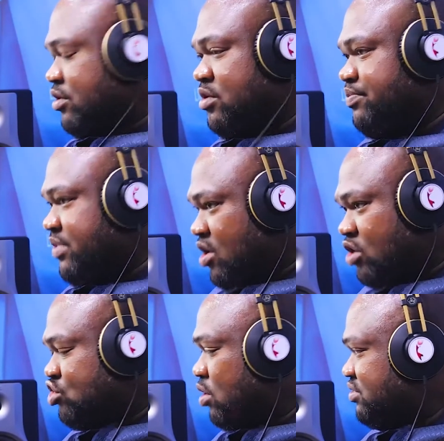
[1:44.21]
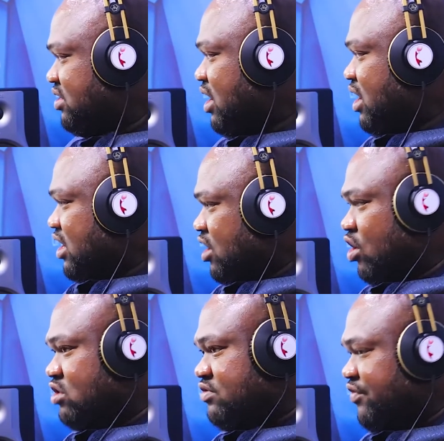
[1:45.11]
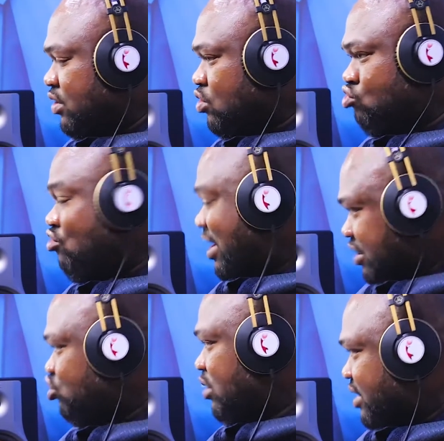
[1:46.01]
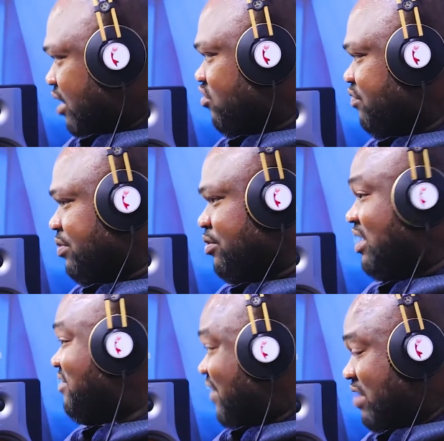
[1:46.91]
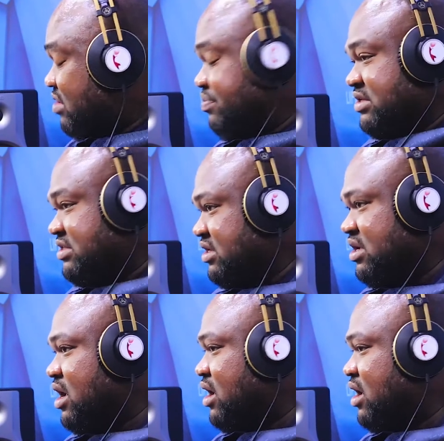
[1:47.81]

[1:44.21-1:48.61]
You know, the customs deluxe vehicle ran into a crowd of people. It's very busy,